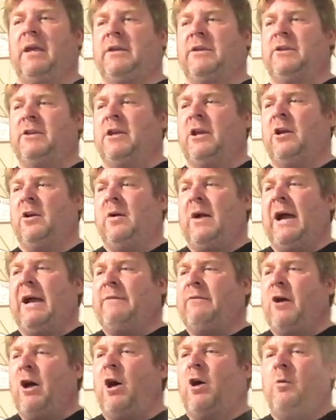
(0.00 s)
You know,
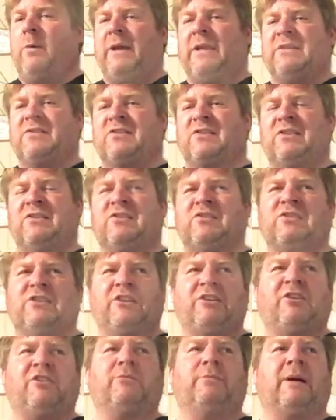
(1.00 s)
I've always
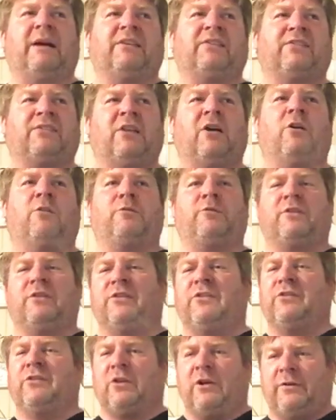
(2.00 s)
considered myself
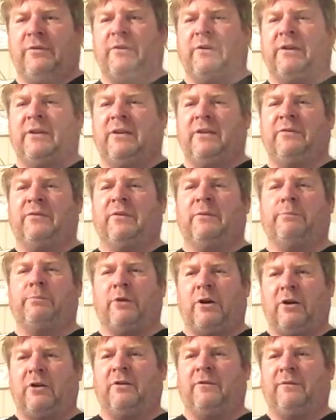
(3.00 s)
conservative and
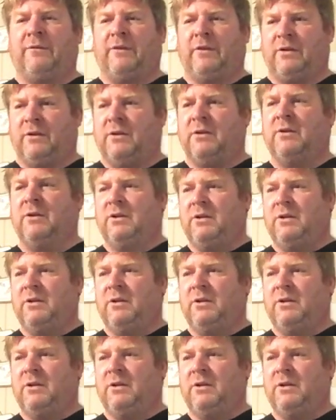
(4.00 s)
part of the